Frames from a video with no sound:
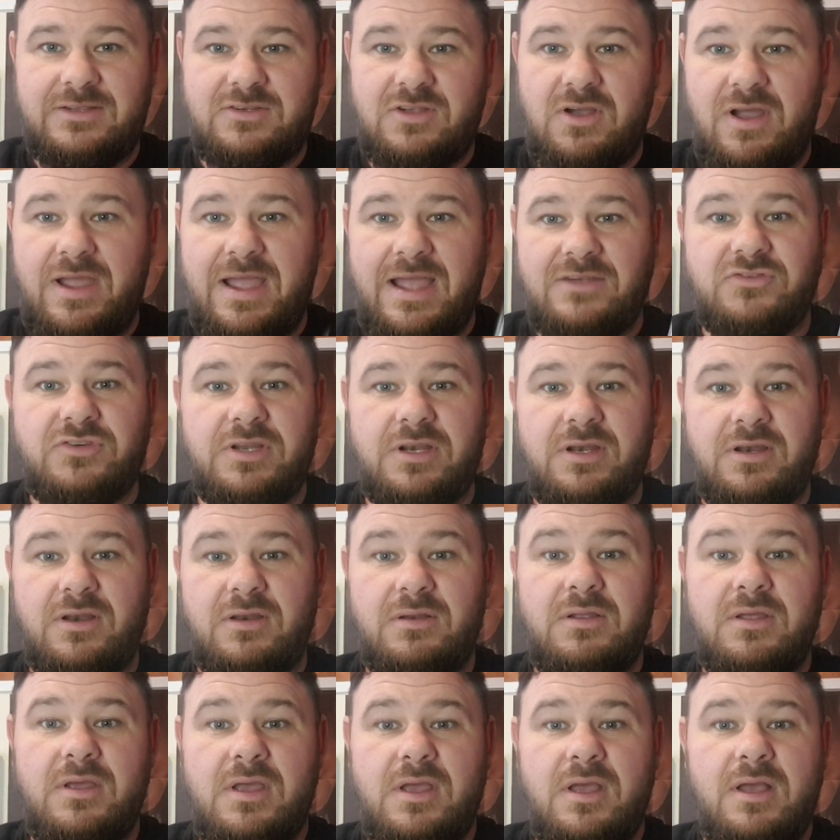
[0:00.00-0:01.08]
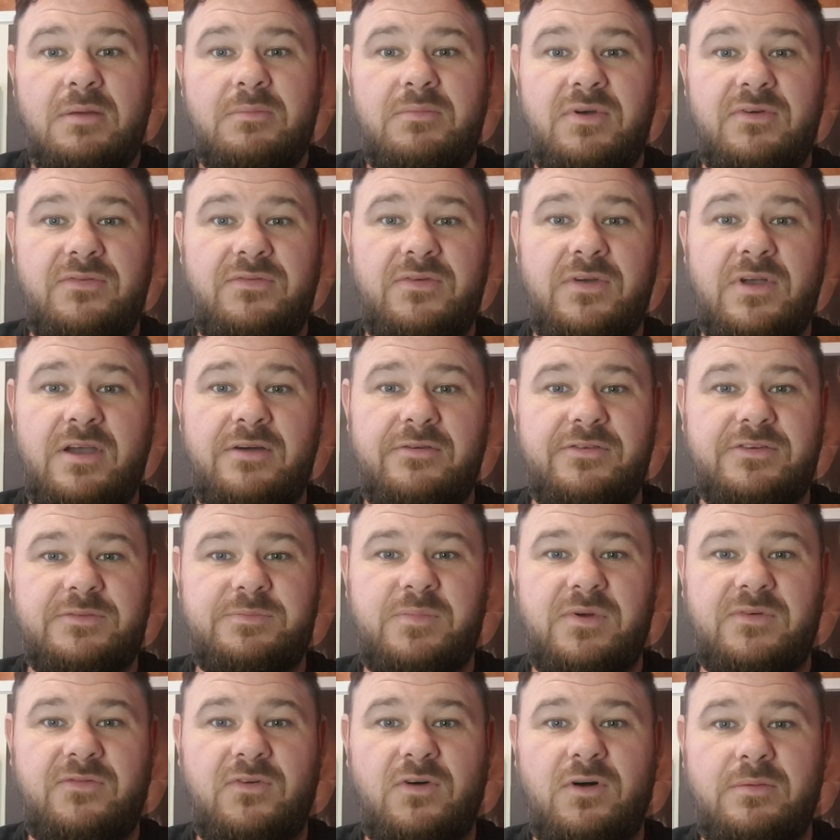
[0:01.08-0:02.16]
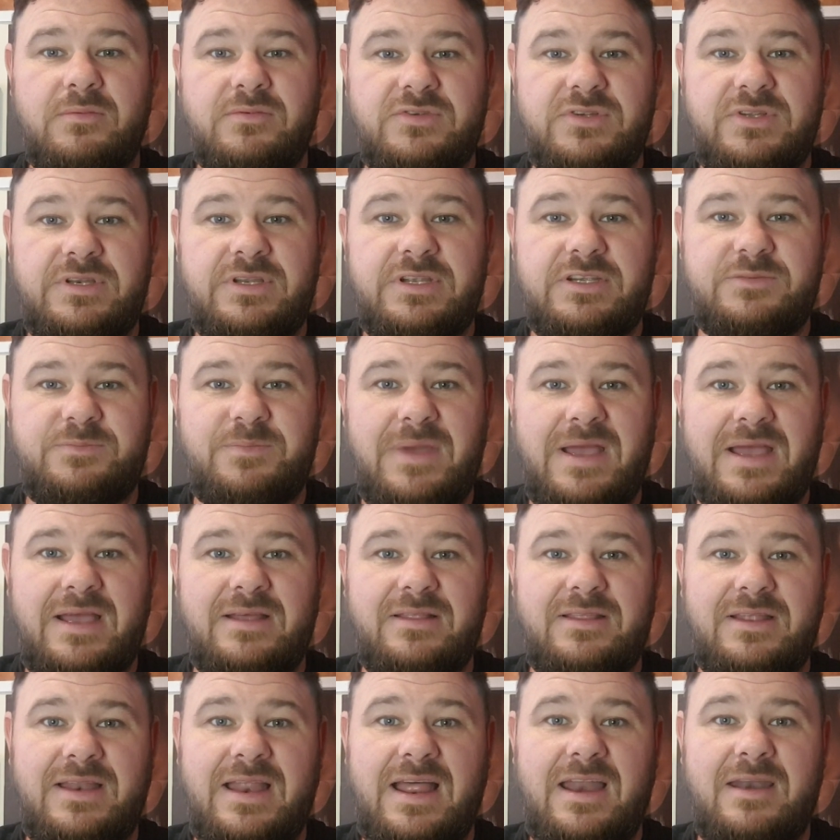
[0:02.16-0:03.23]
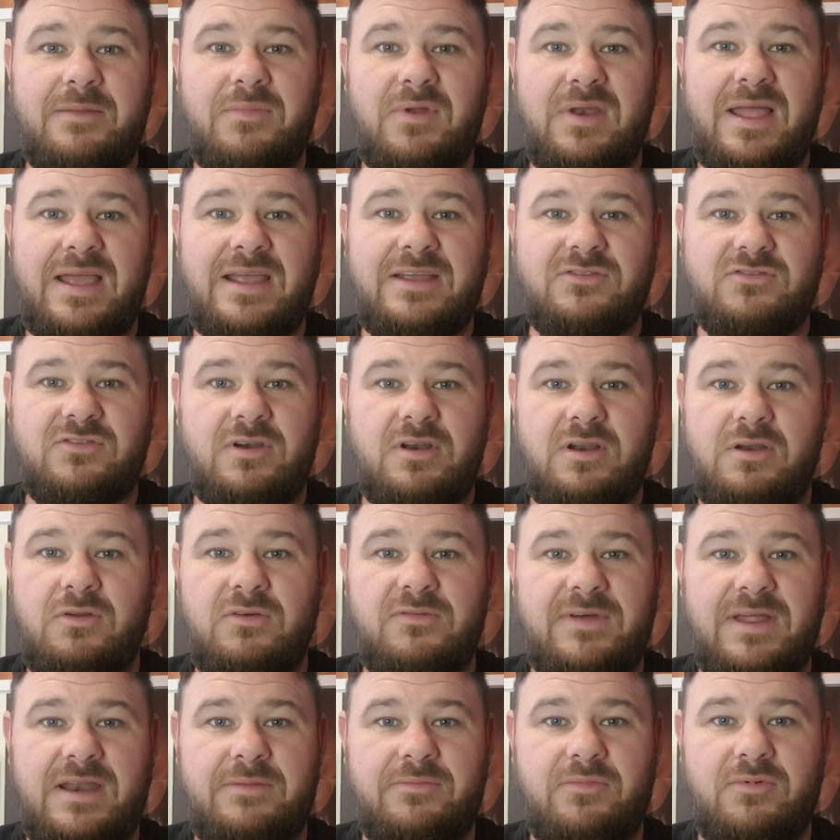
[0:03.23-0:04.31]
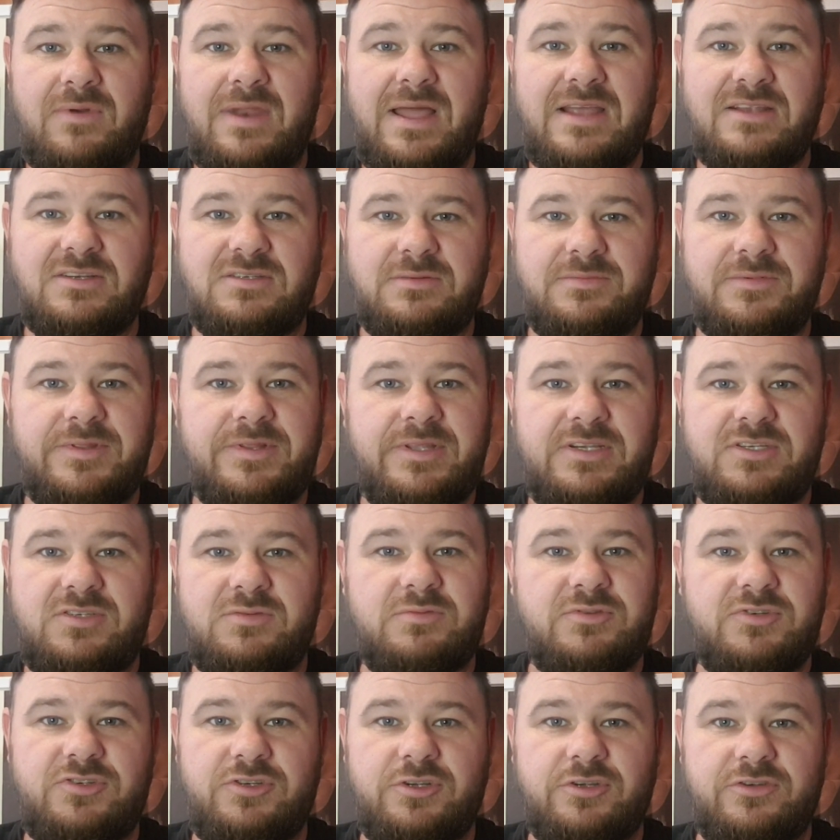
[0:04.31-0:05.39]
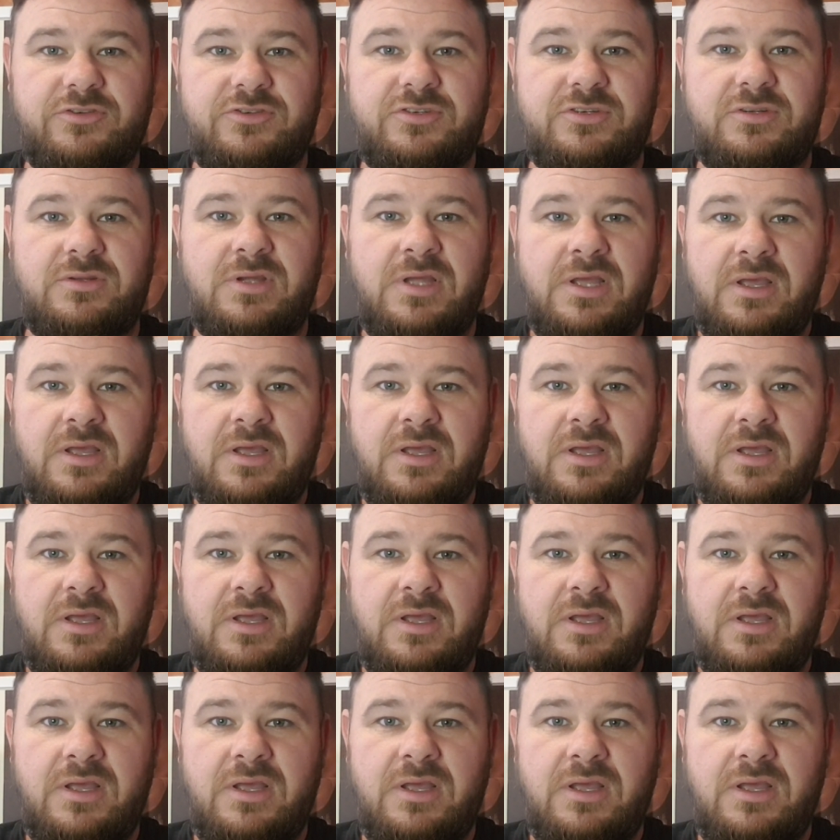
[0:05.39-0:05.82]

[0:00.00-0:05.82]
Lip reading: I actually prefer his performance in this better than Hannibal Lecter, and I love Hannibal Lecter, but this was just,